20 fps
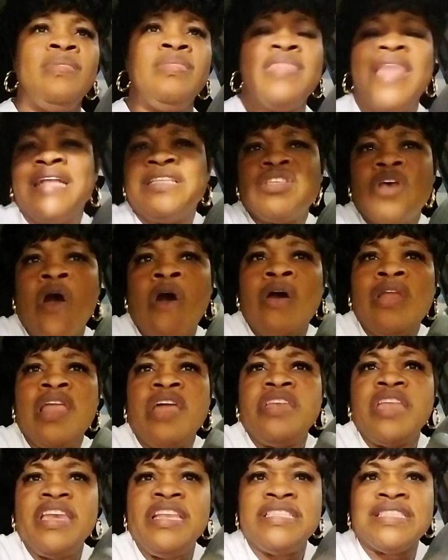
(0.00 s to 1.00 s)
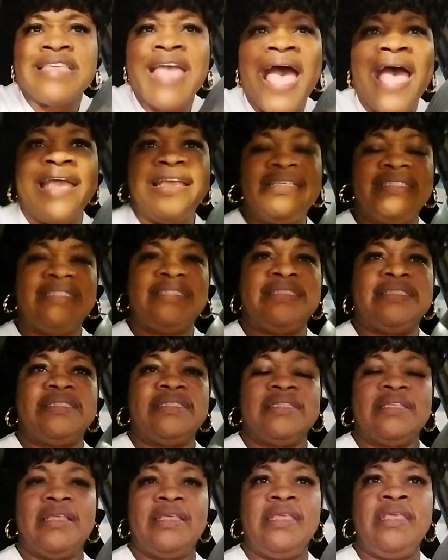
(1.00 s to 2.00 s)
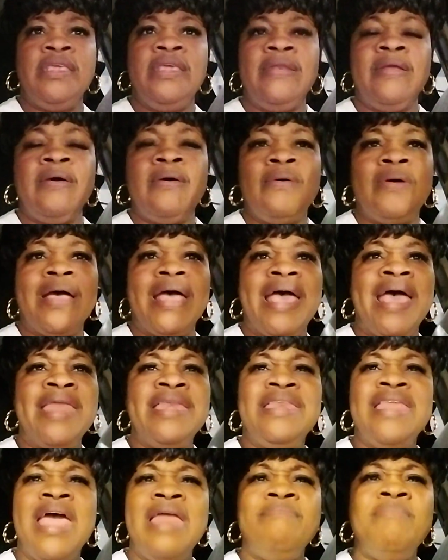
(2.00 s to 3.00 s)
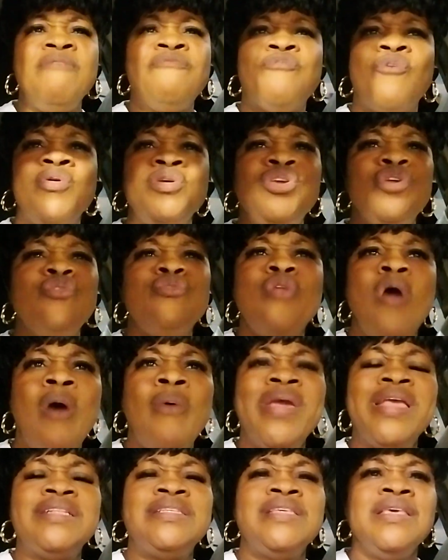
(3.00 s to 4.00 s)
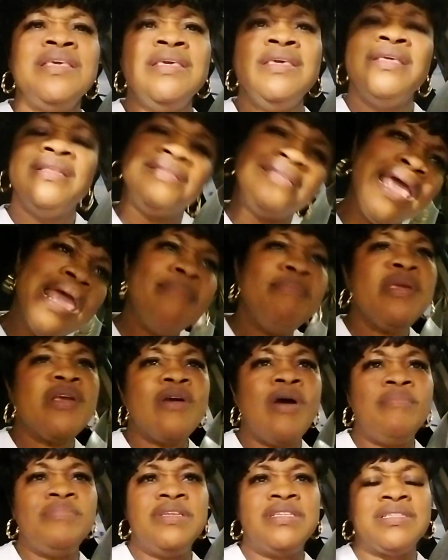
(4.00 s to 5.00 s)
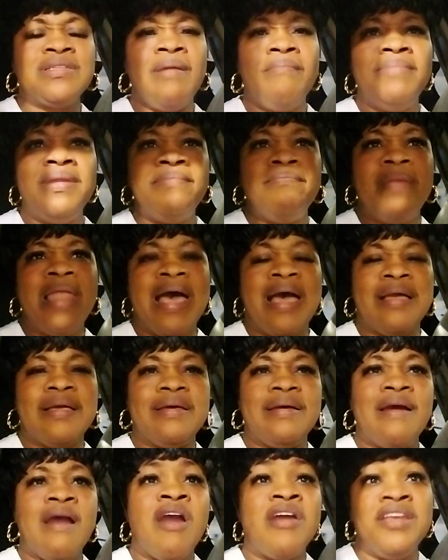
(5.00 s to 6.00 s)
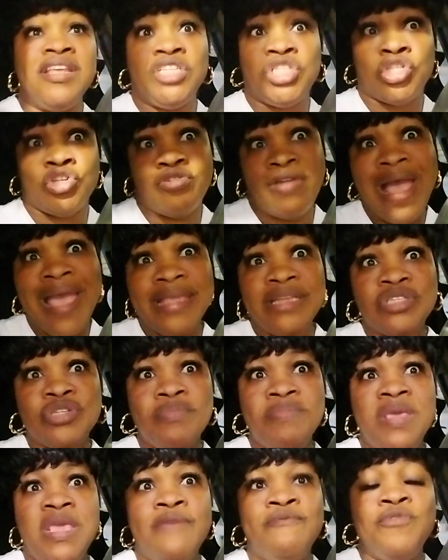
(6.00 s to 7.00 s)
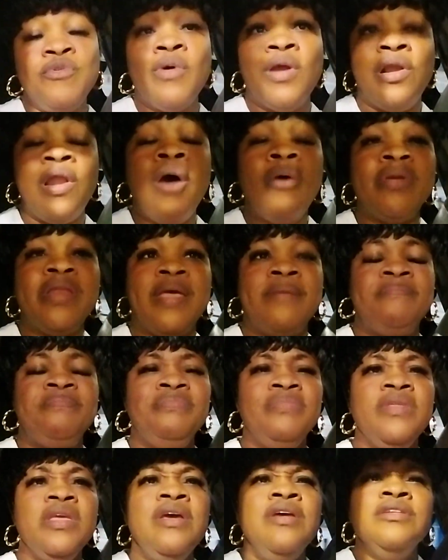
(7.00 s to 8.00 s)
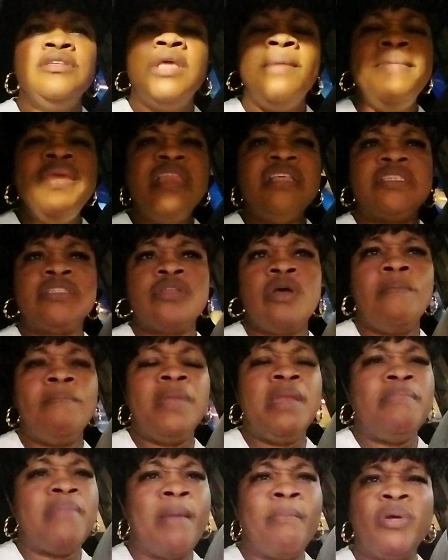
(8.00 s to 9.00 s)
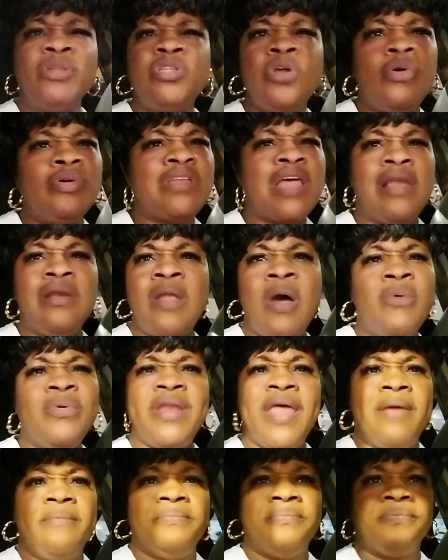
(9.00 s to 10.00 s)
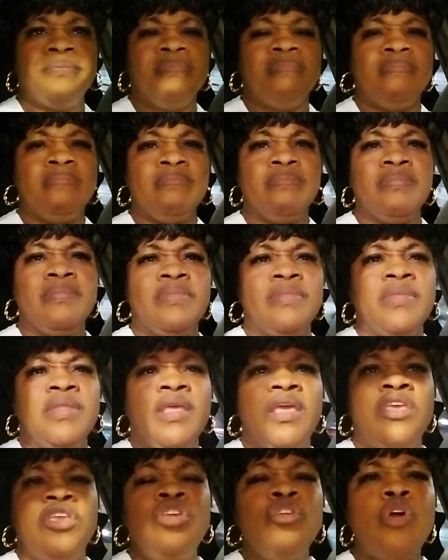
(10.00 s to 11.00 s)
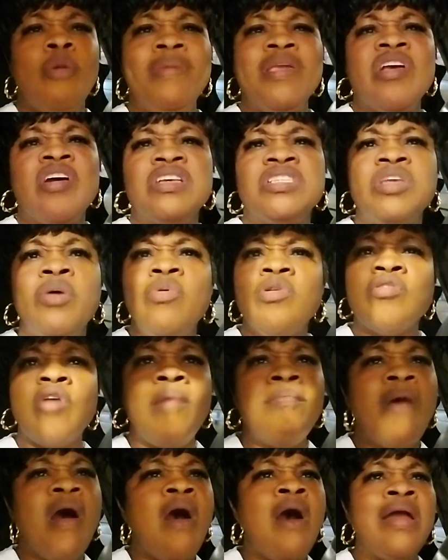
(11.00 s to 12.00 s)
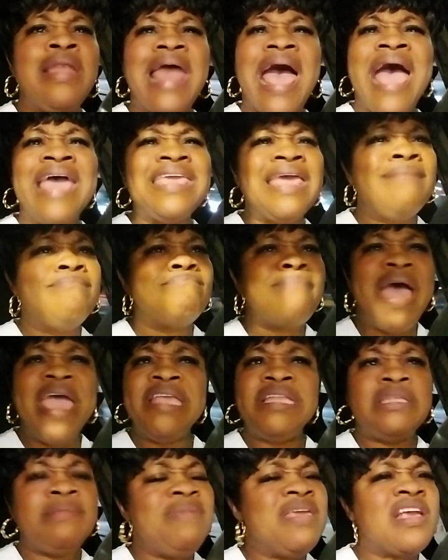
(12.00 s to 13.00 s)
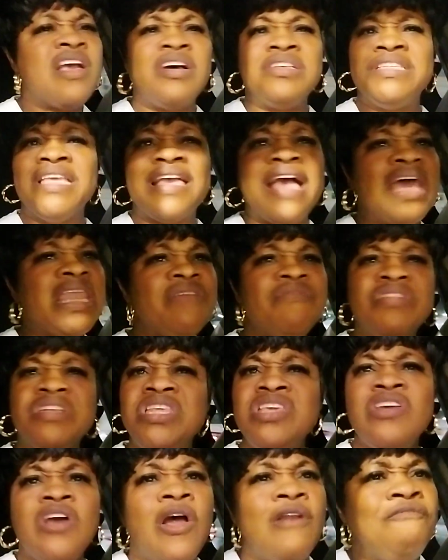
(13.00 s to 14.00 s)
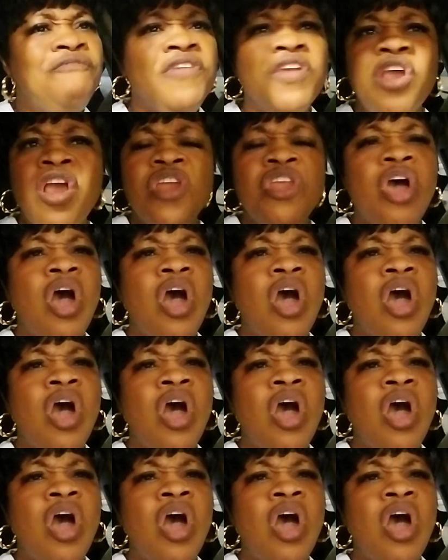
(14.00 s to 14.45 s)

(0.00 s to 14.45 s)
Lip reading: that's all under disguise, and then before you know it, they become the stumbling block, or they try to be, if you allow them to be the stumbling block. But don't allow them. You know, because they will come all high and mighty because they got everything all figured